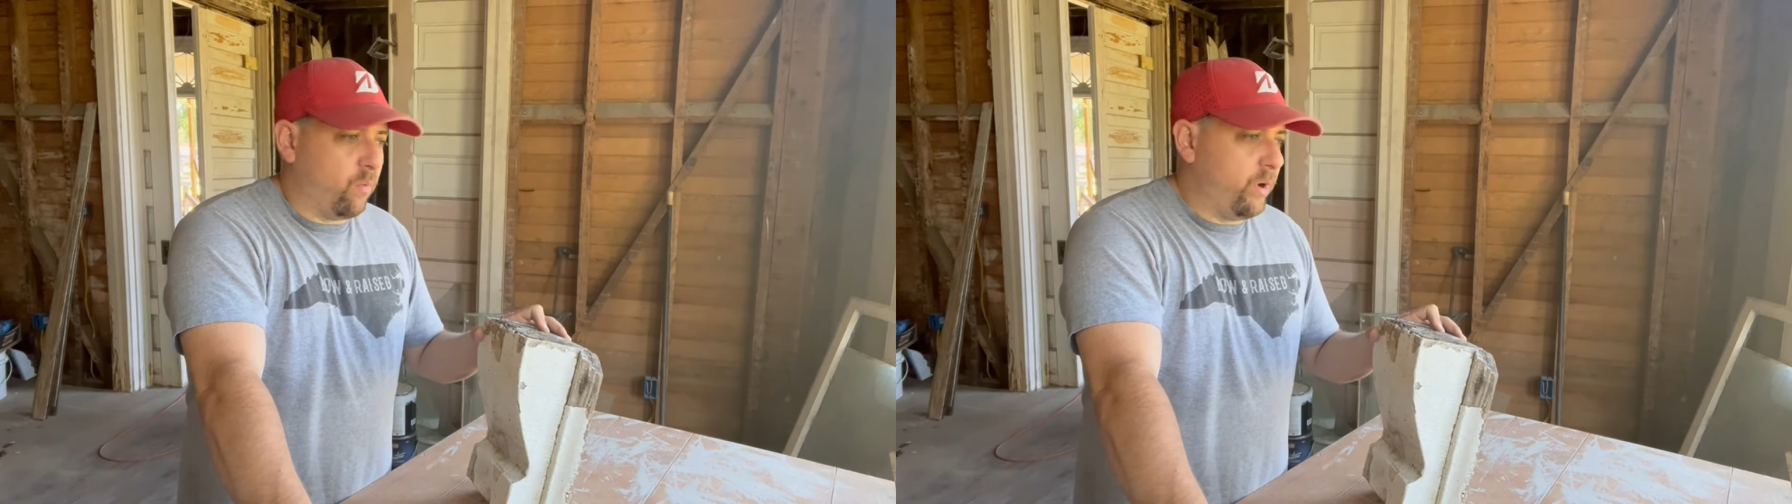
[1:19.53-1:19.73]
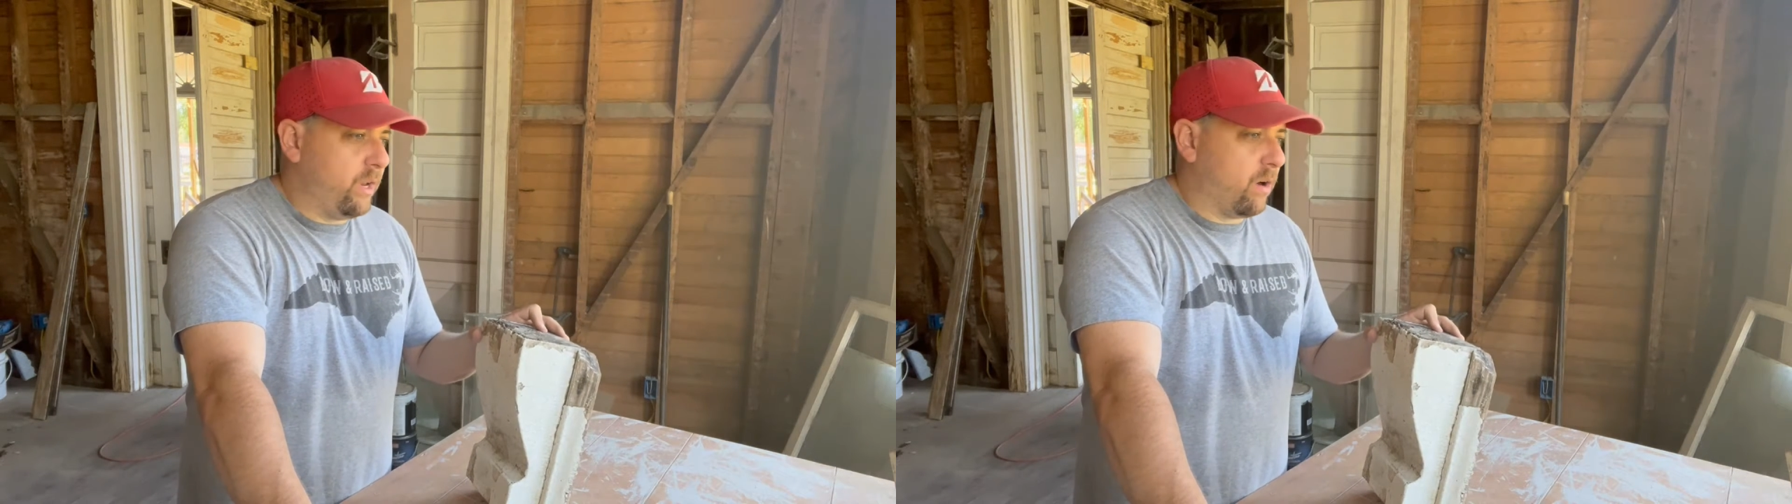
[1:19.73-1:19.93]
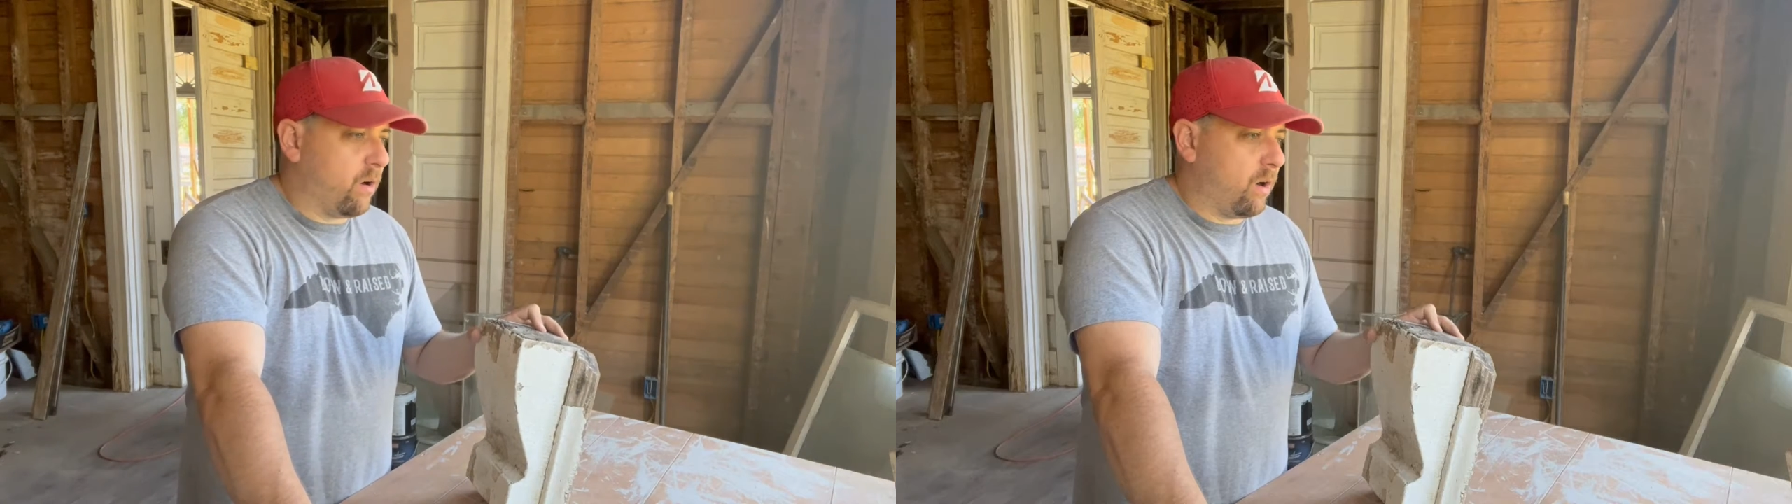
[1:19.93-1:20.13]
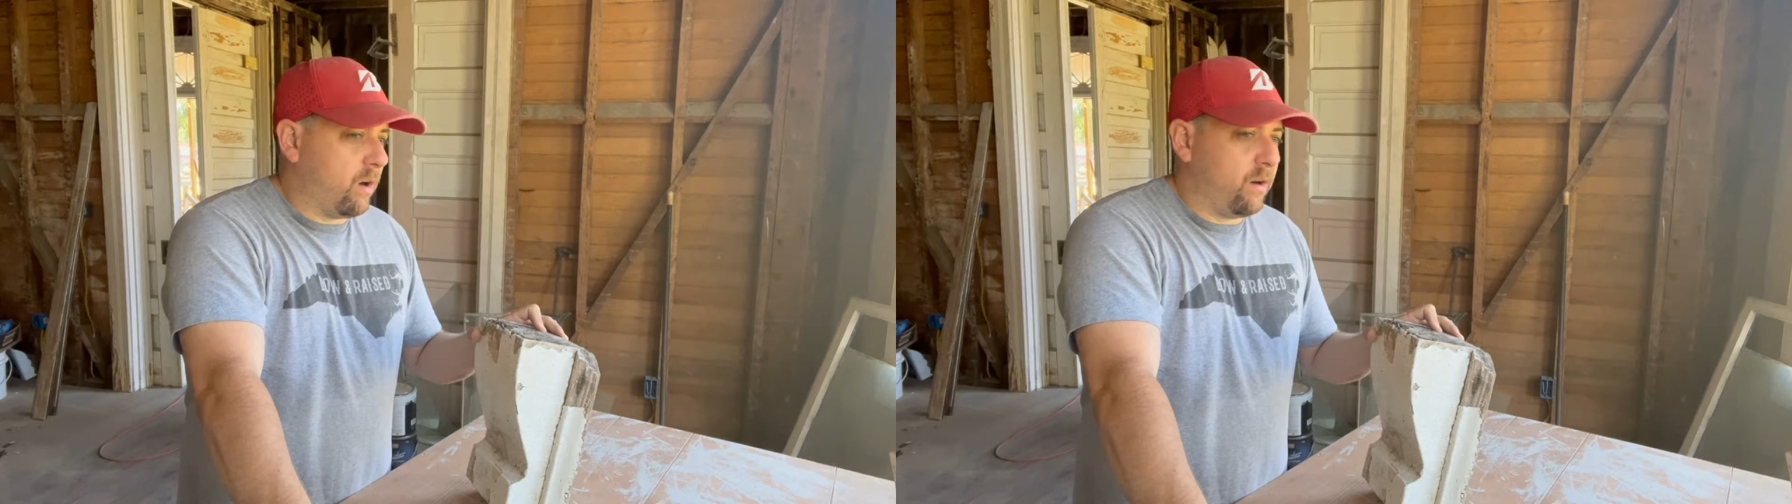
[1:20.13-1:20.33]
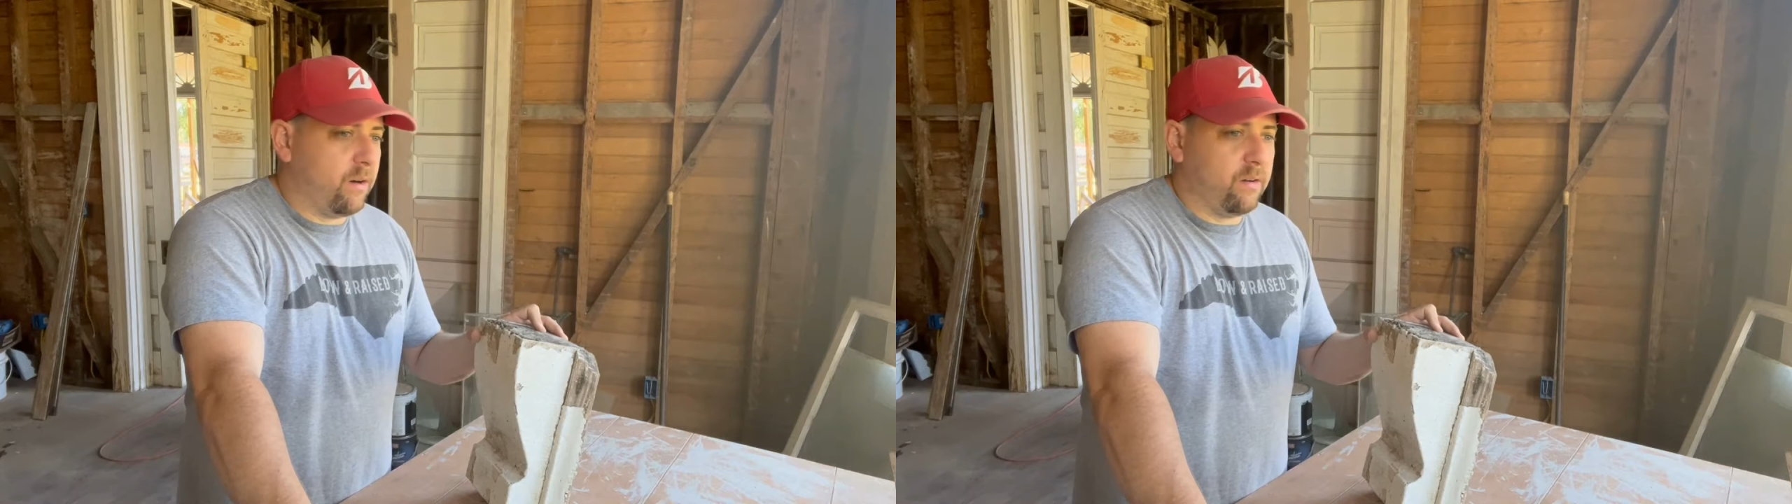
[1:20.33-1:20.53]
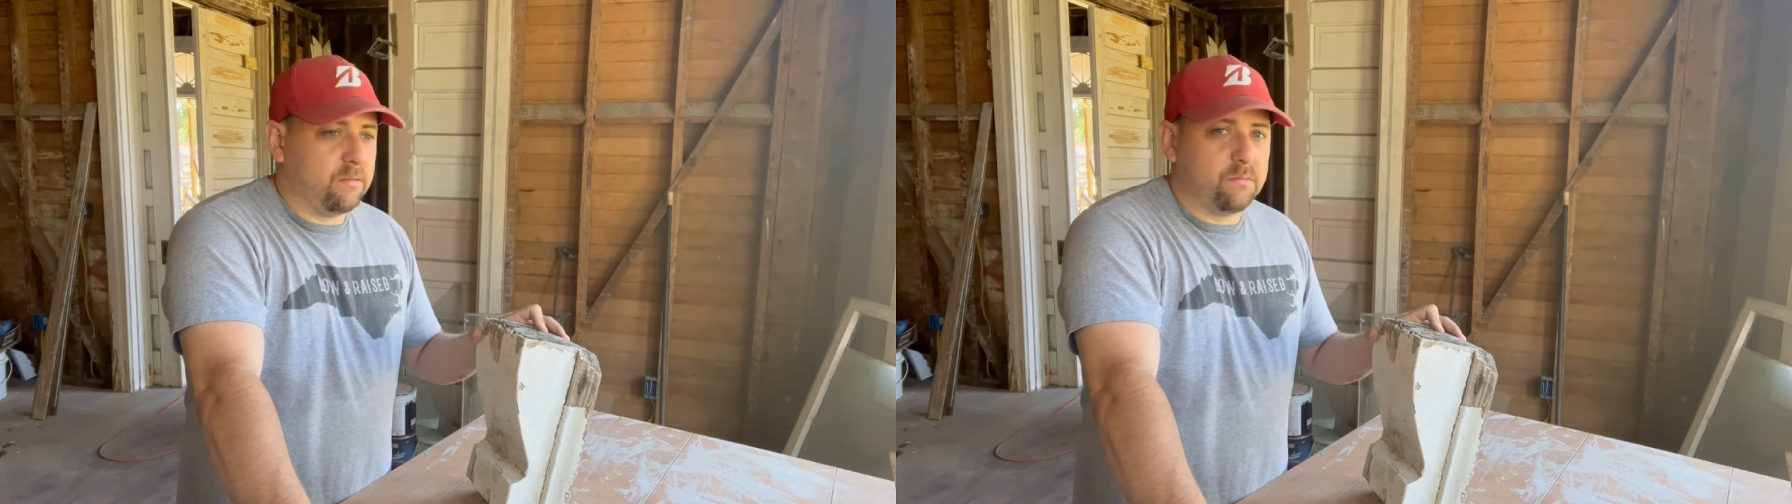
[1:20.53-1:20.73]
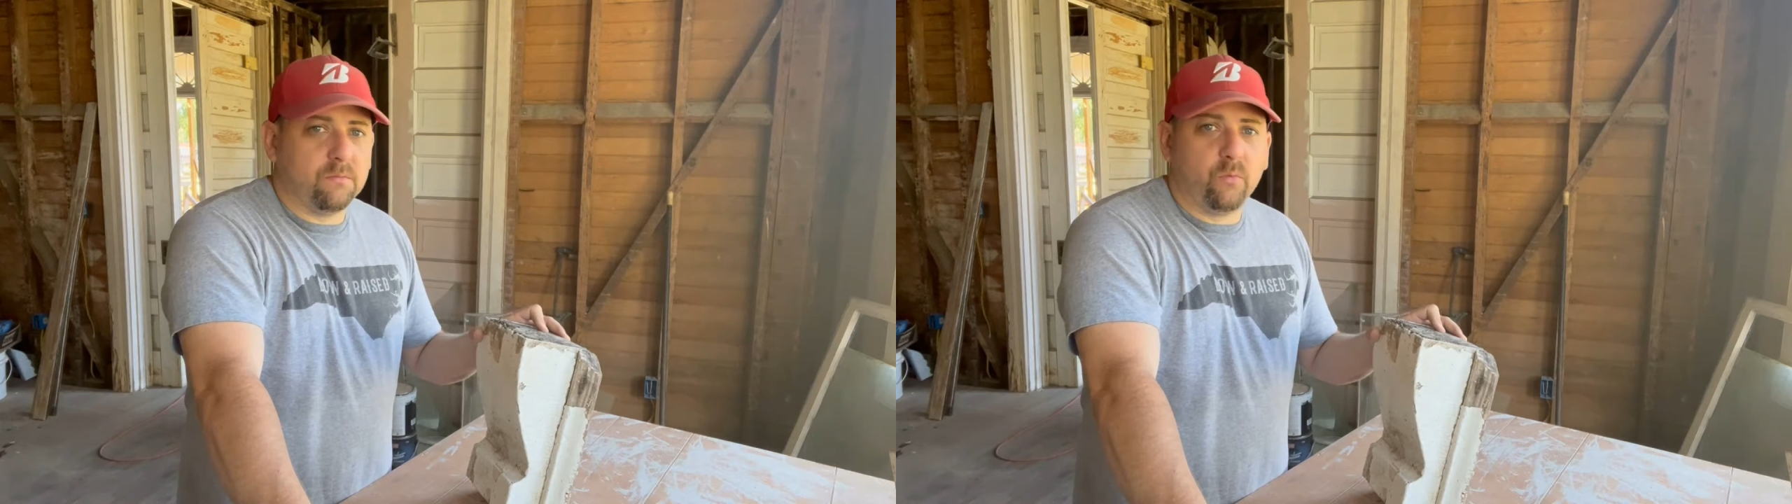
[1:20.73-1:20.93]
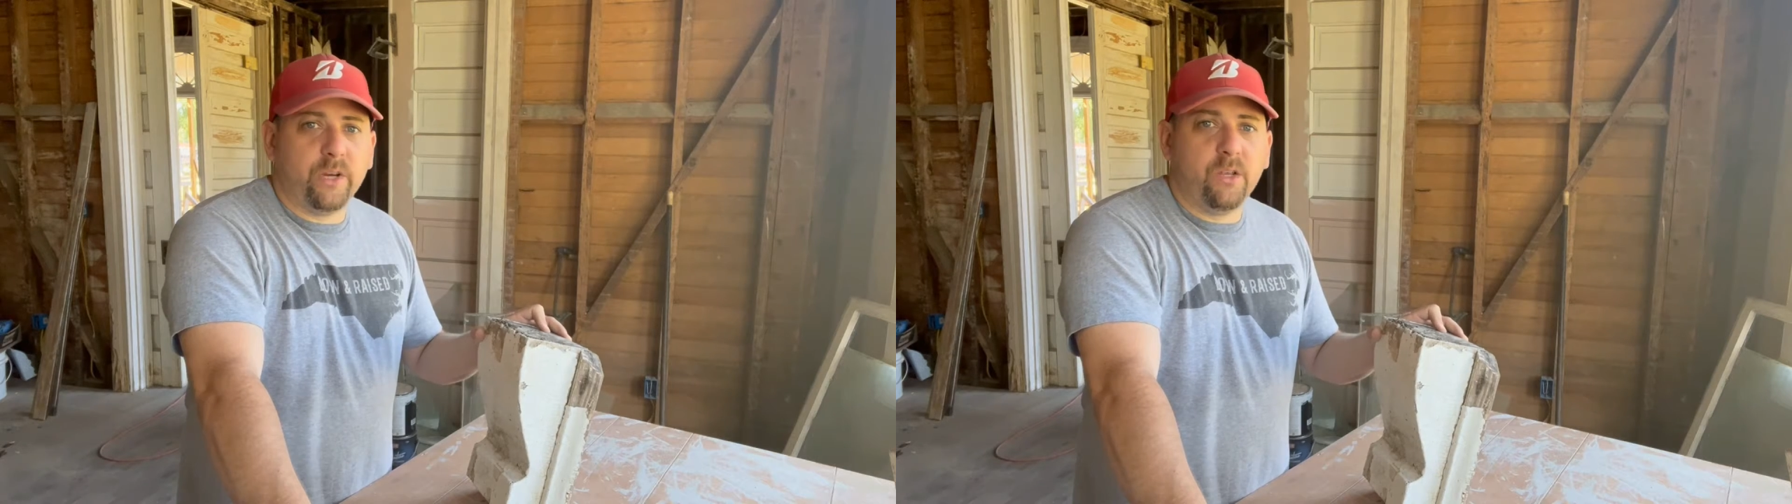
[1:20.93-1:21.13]
We are
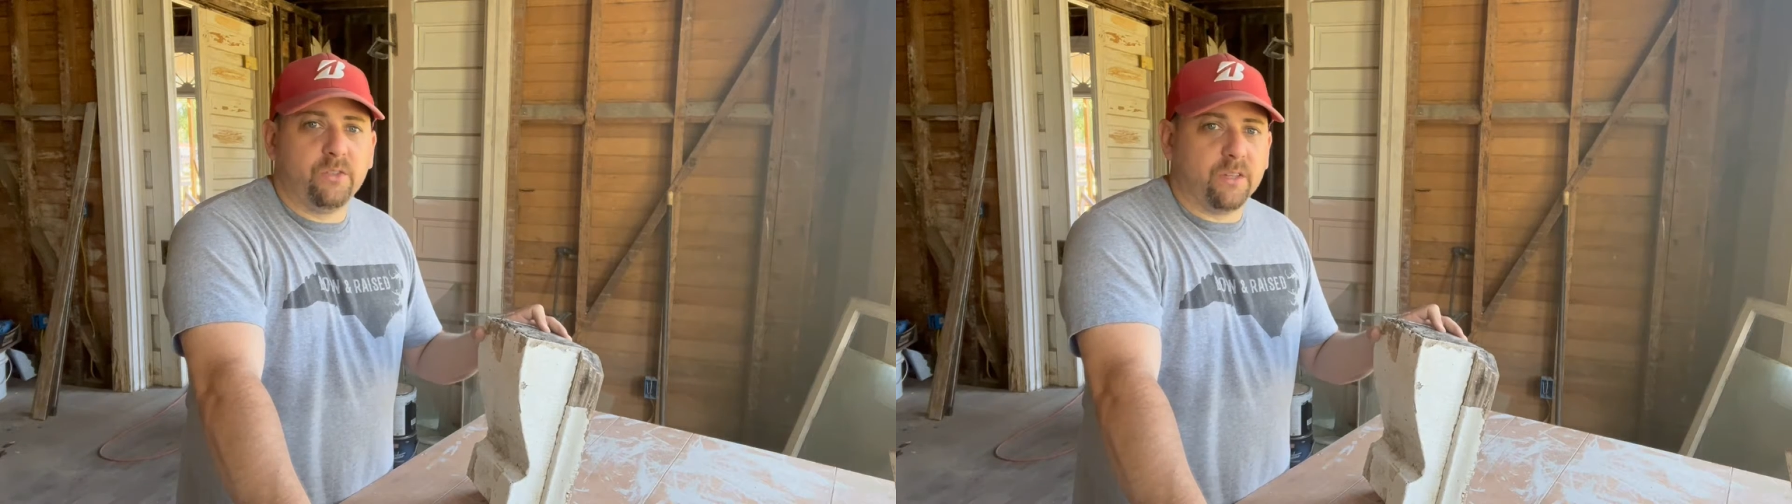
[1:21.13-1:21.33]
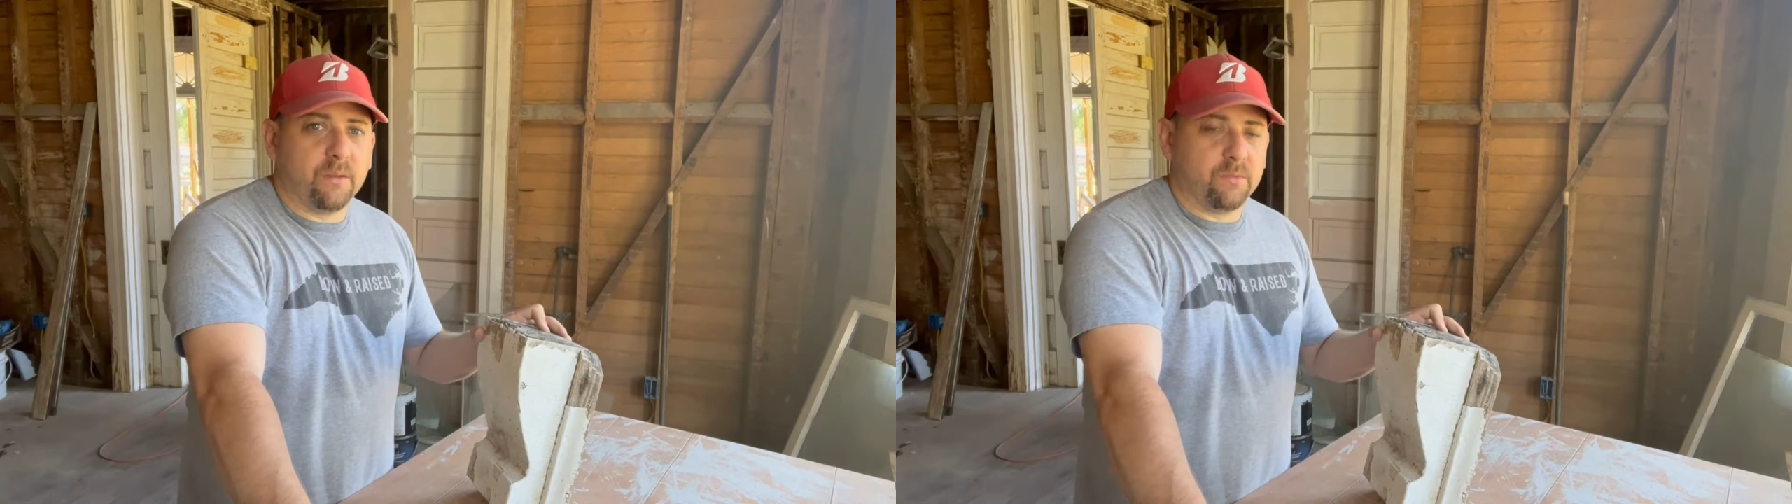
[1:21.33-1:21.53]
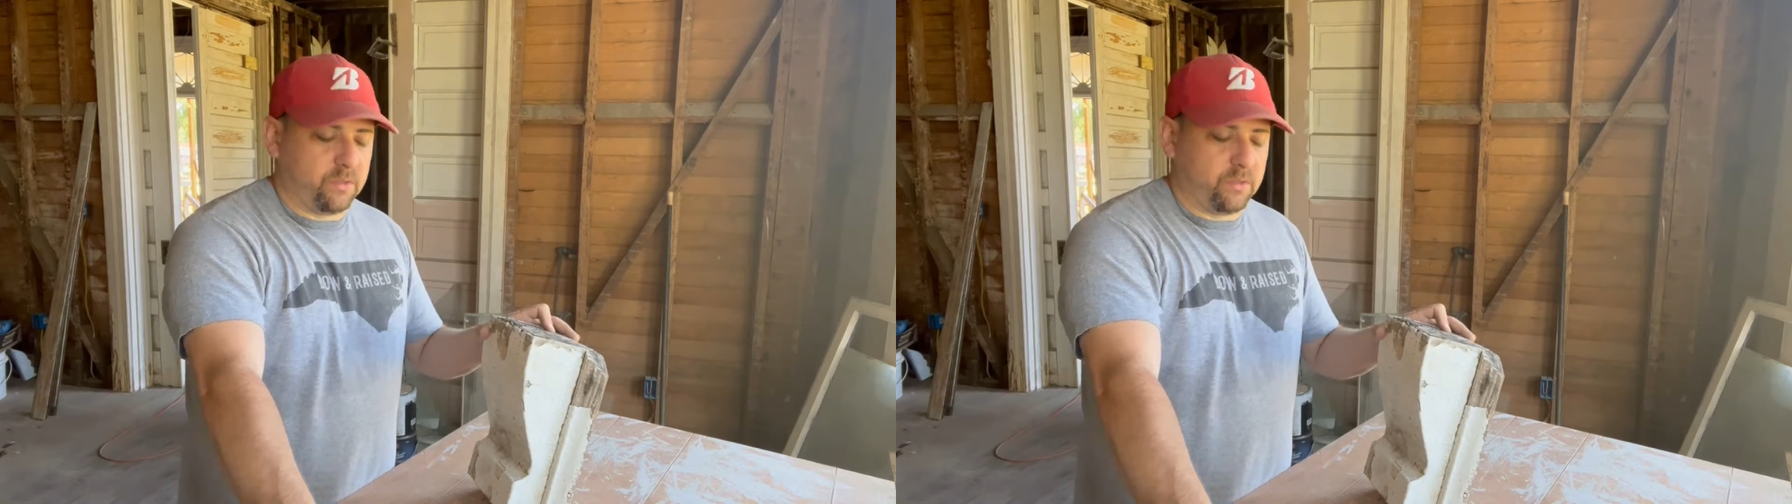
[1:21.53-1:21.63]
reusing them.